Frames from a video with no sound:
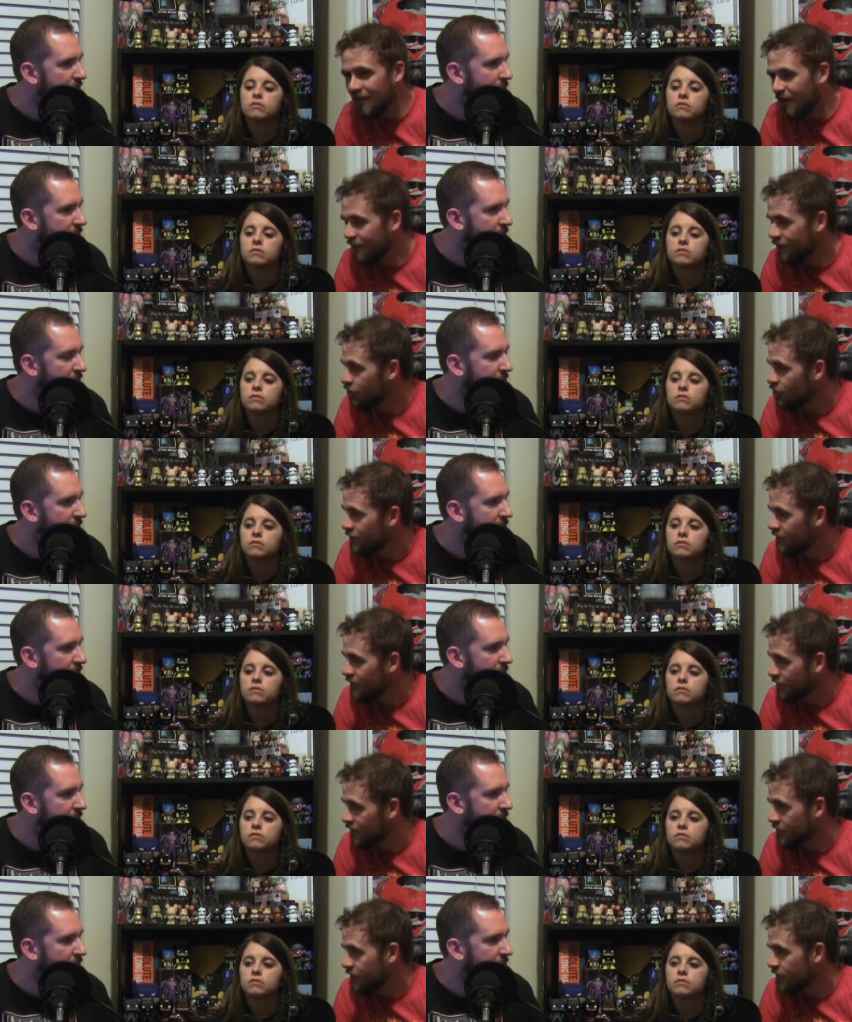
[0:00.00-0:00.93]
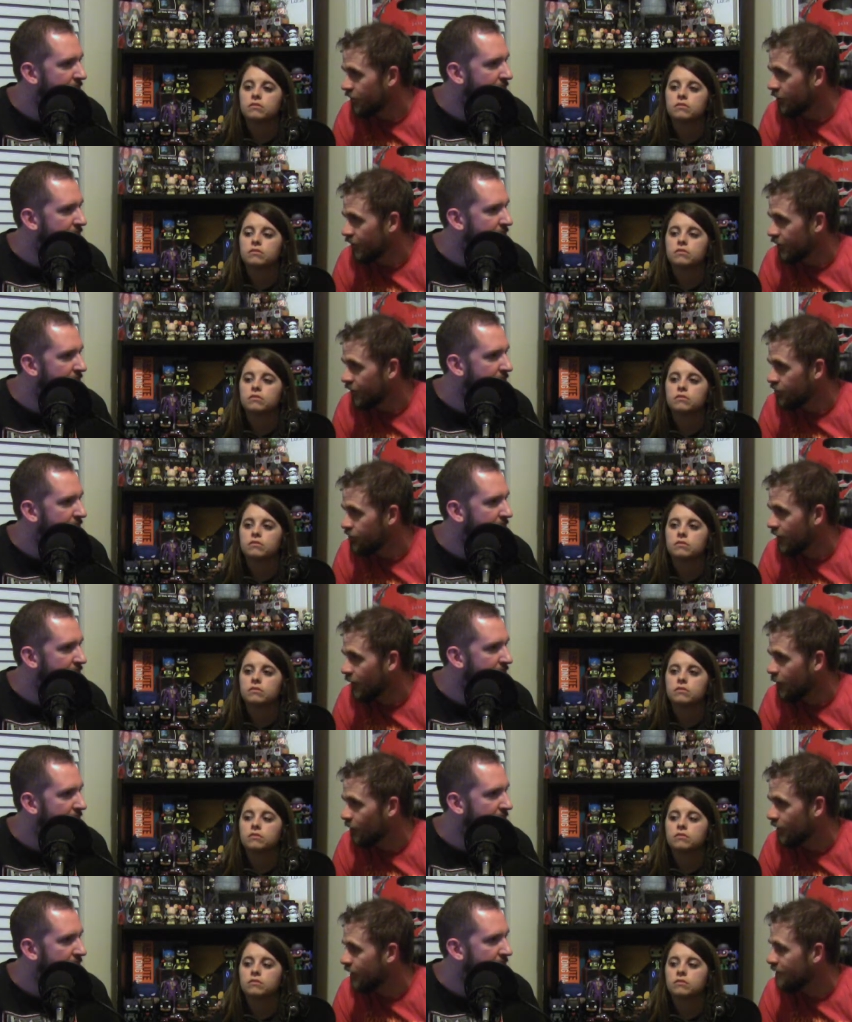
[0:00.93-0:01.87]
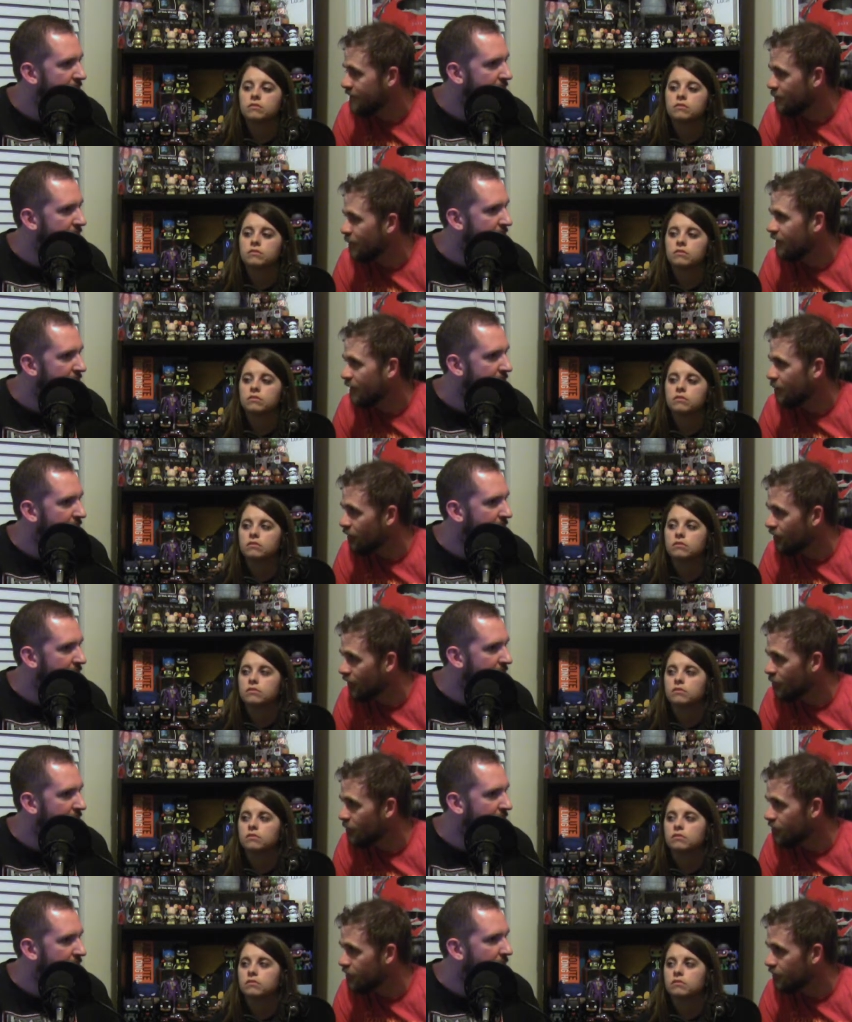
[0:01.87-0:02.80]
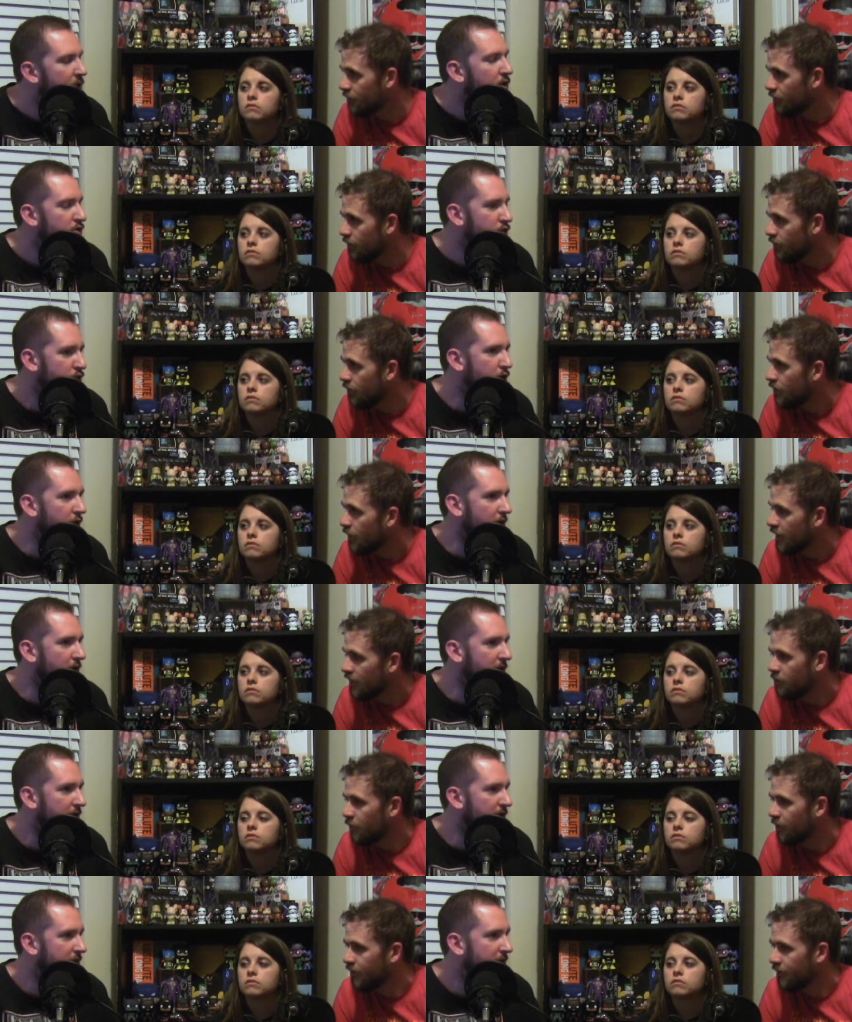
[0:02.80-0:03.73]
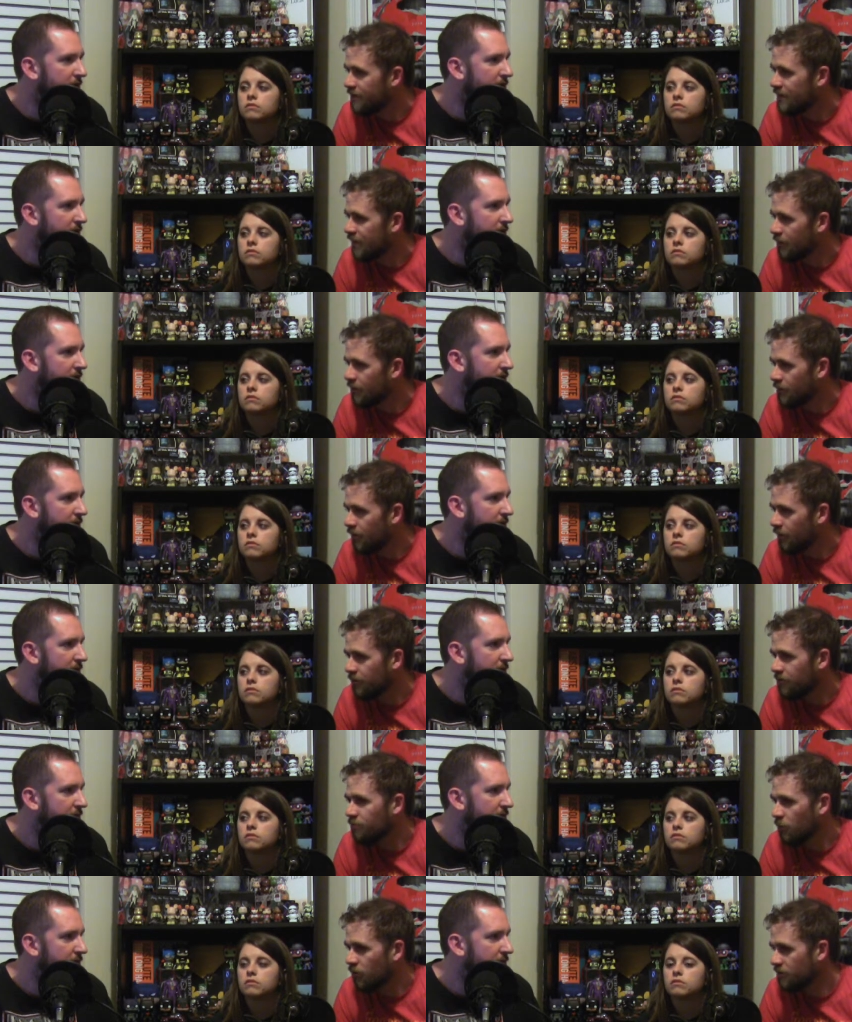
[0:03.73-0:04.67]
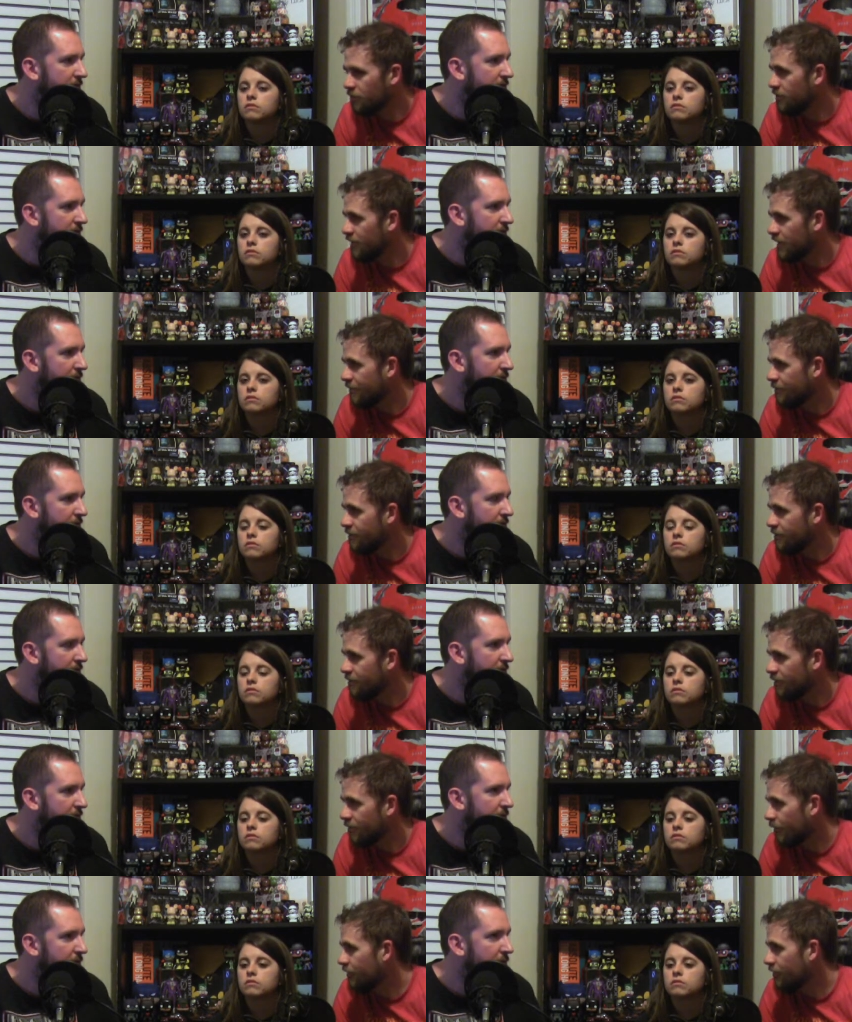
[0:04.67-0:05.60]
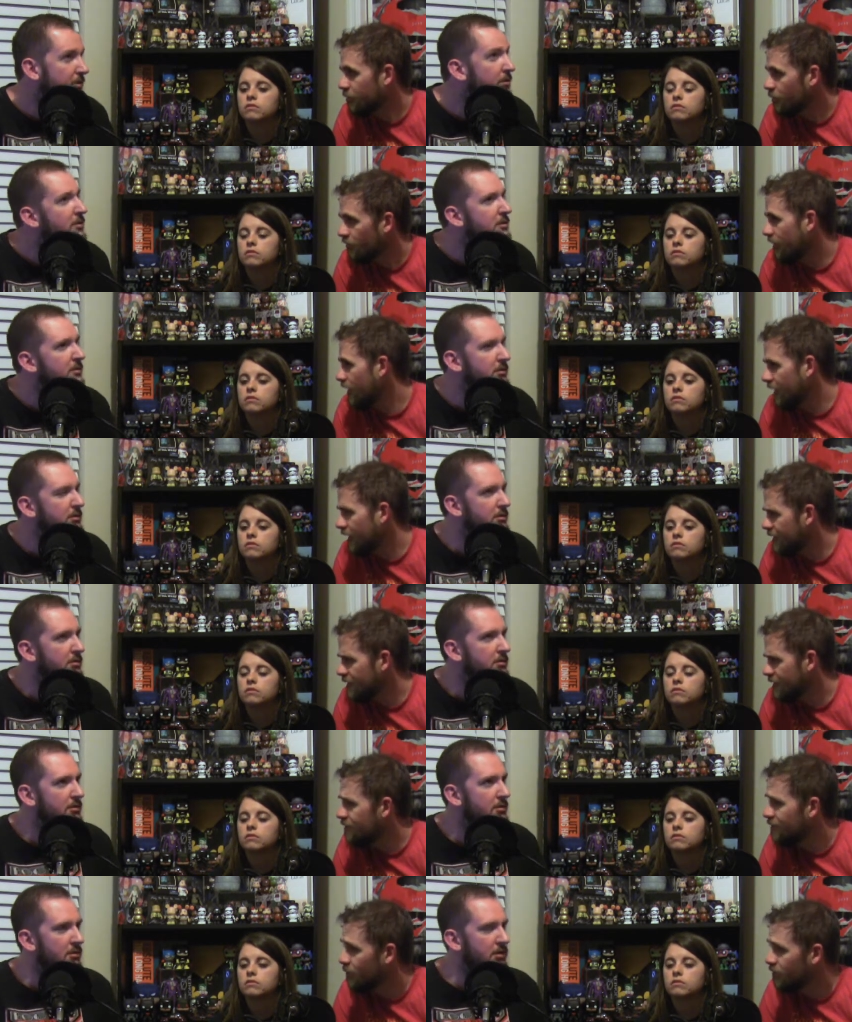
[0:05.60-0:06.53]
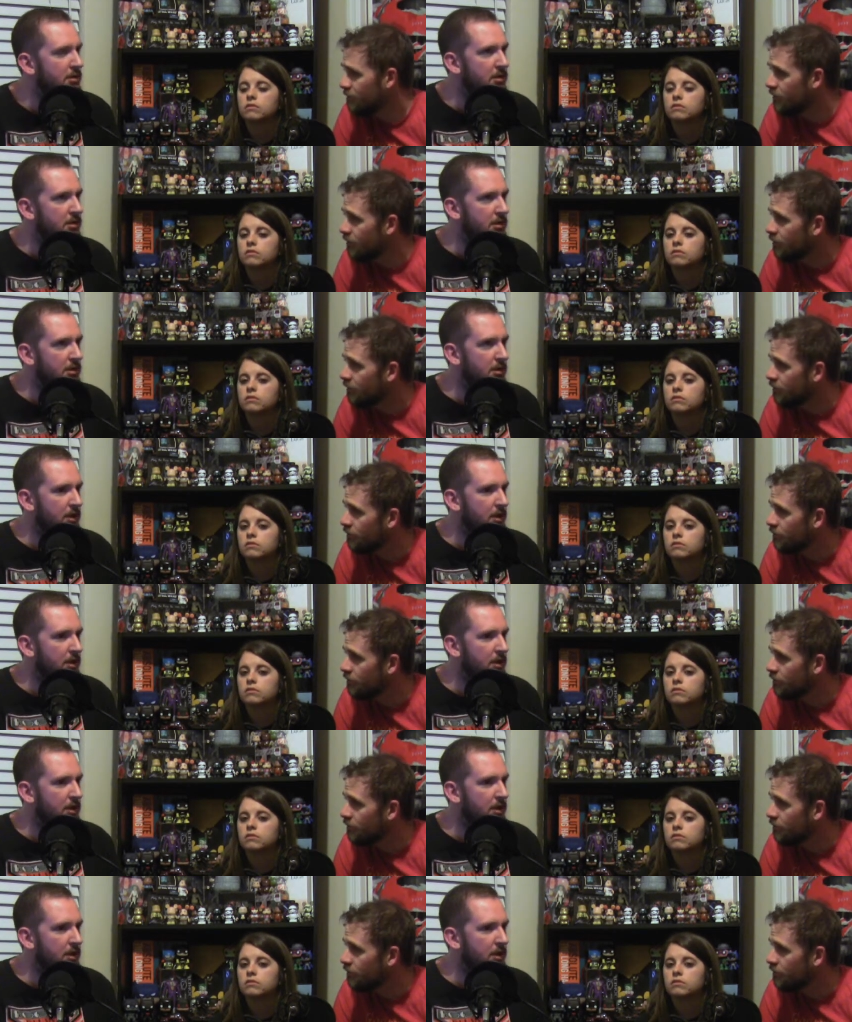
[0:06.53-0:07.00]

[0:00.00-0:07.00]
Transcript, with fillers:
Speaker 1: A, she sings a song in a shower. That doesn't make that movie a musical. Sure. It's when they sing songs multiple times throughout the movie. I guess it's a musical.